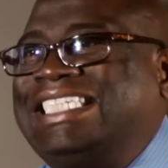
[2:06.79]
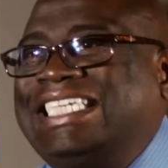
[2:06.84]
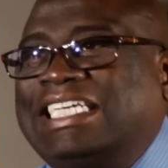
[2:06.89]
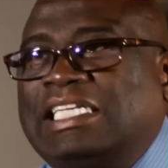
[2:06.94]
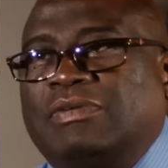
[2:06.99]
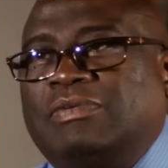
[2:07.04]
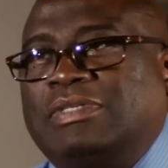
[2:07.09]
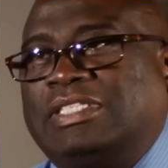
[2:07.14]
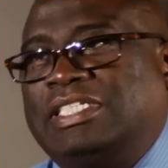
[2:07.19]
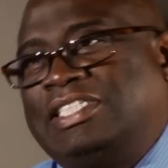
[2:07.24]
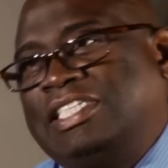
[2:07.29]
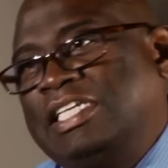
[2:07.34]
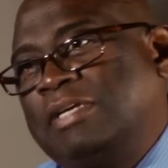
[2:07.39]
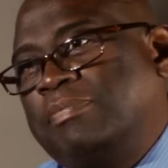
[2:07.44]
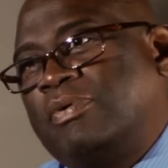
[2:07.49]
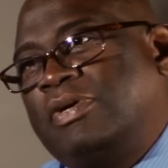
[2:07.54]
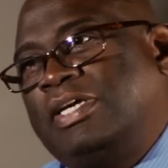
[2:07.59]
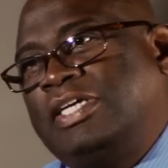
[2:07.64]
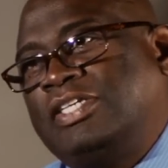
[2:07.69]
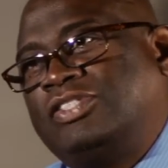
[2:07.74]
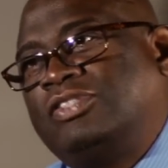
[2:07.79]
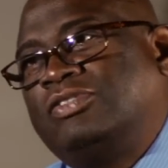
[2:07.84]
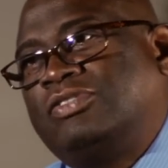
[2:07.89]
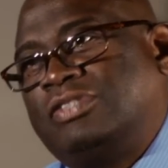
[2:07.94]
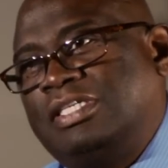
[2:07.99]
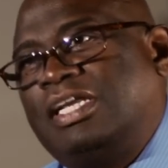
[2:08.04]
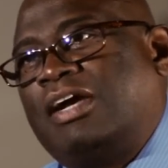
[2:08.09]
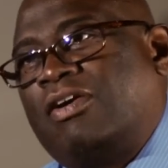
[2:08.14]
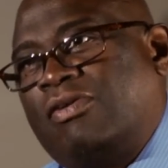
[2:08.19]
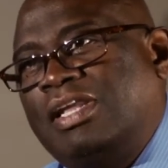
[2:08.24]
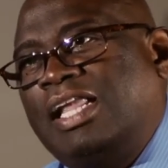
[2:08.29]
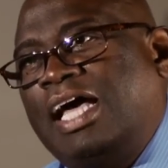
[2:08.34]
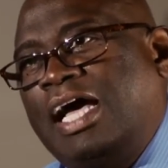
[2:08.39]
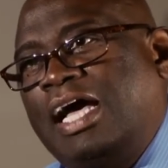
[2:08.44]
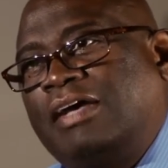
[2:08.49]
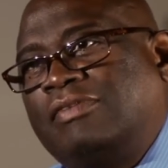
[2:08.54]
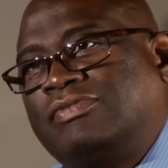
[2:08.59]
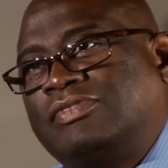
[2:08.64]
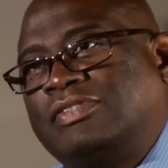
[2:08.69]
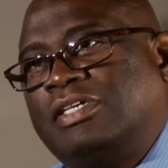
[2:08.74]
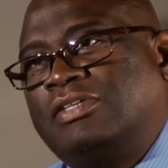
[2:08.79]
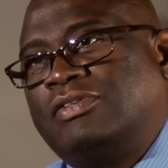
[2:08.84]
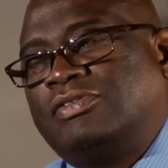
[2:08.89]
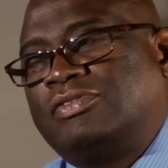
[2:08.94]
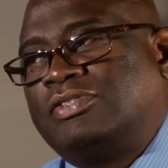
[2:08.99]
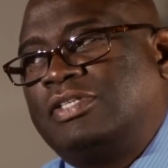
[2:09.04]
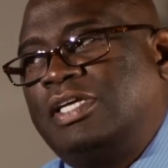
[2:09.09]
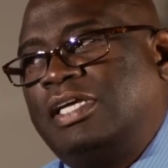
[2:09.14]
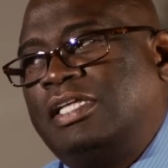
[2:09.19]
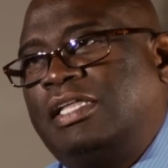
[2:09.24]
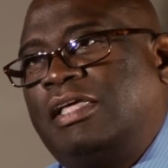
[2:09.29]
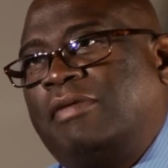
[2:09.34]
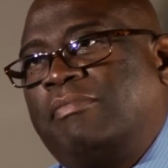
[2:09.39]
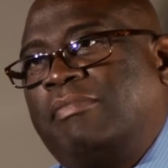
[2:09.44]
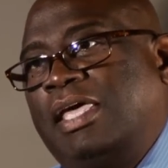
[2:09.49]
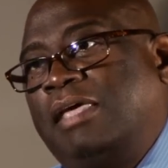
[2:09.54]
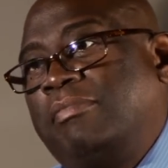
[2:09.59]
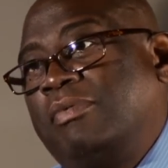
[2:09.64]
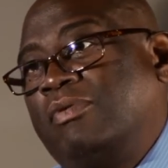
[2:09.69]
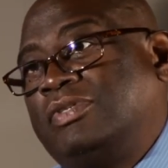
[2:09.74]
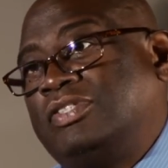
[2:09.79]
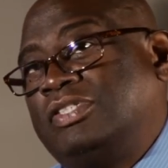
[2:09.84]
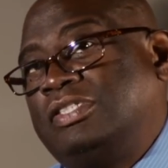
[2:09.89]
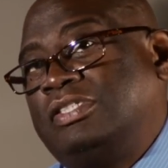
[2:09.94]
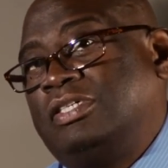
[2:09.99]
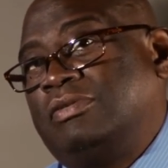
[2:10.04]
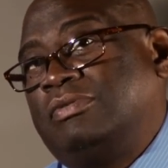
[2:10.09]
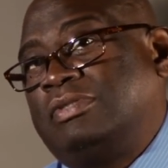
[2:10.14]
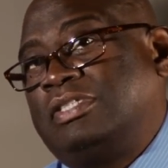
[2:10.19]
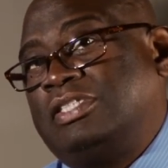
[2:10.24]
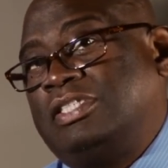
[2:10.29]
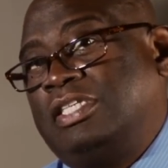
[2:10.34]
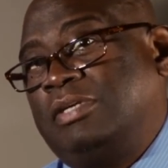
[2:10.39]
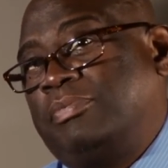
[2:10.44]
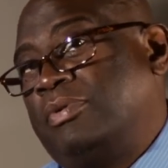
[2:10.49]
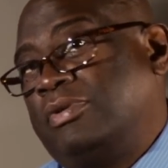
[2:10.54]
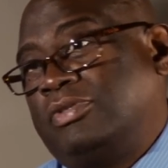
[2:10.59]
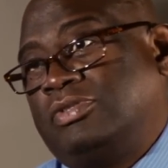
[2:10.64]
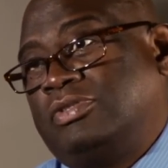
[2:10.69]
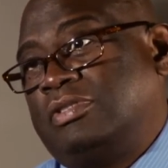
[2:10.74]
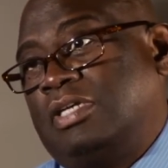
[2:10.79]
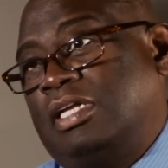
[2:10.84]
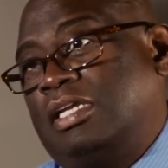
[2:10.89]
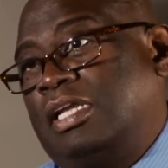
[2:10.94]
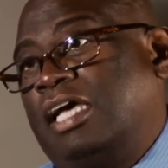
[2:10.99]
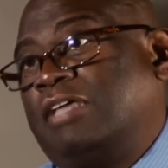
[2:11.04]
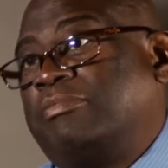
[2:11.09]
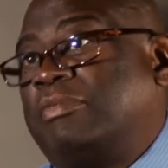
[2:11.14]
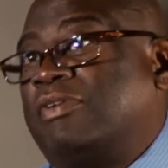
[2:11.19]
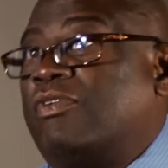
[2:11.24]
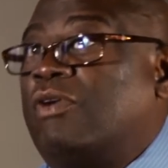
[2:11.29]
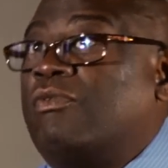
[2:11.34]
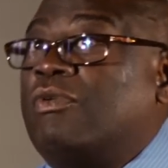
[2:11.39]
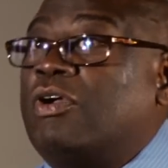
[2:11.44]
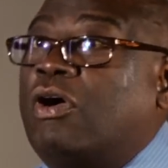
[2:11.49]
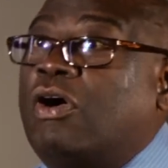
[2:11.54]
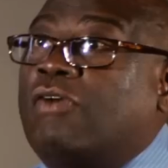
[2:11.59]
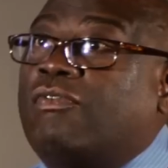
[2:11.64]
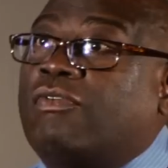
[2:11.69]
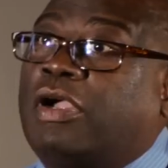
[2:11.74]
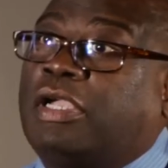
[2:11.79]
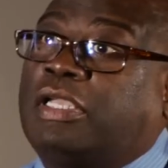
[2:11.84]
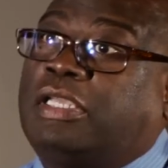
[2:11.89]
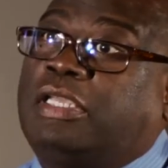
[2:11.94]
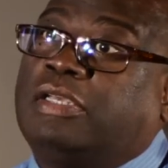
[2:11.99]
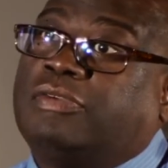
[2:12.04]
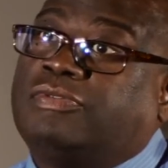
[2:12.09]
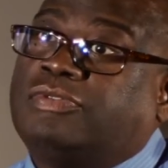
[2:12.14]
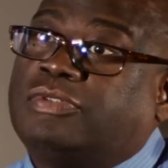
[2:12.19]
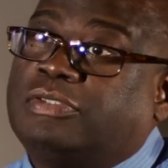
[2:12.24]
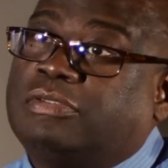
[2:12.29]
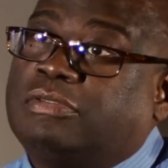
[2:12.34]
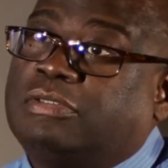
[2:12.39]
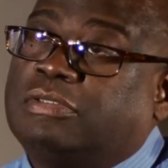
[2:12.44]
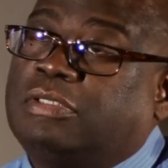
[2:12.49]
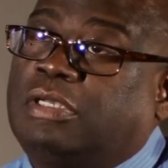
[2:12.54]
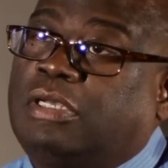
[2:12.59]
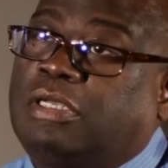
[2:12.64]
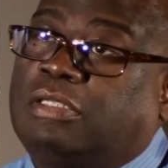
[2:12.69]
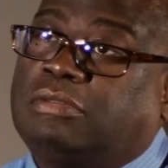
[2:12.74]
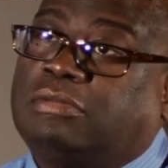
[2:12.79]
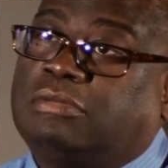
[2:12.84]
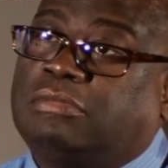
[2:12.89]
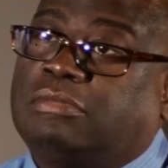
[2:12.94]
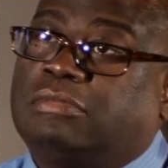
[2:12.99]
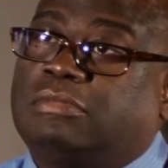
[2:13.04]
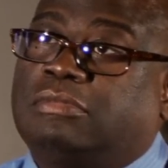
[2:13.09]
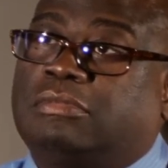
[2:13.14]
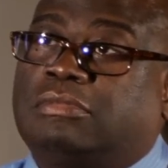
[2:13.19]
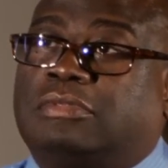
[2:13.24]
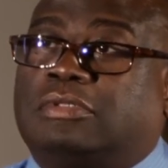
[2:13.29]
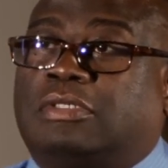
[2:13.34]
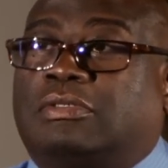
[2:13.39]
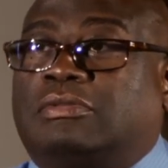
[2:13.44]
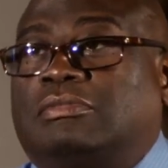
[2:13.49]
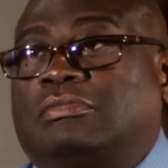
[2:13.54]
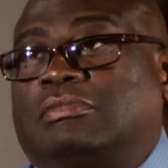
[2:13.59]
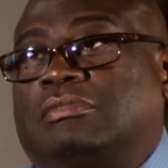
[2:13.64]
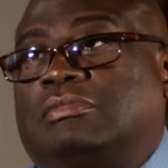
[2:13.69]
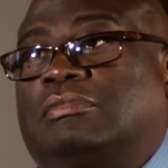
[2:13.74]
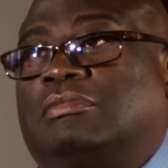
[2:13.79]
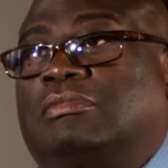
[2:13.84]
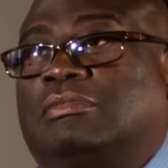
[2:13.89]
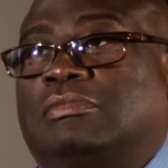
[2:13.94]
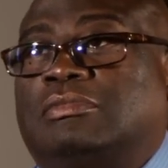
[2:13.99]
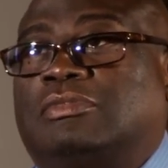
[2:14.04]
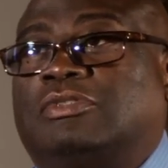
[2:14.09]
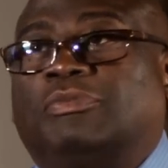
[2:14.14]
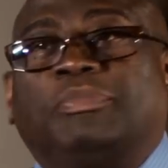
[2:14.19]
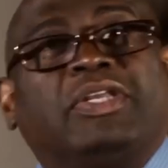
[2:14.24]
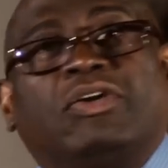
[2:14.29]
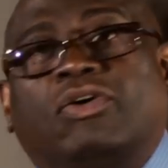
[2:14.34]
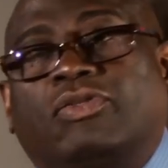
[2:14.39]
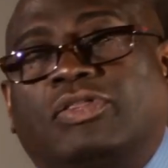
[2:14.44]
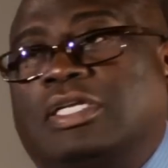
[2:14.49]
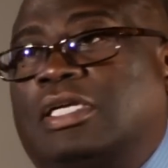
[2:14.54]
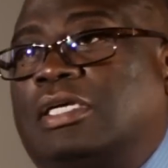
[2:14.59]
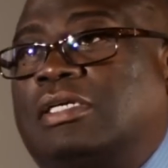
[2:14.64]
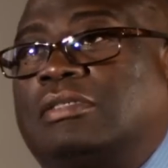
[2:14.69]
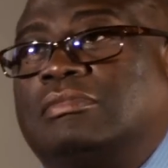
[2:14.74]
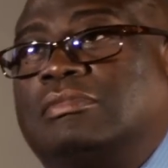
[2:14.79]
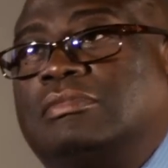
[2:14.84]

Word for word: dealing with the deeper issues in our lives to understand that maybe we should deal with the deeper issues in our life before we offer our gifts to God. So being authentic.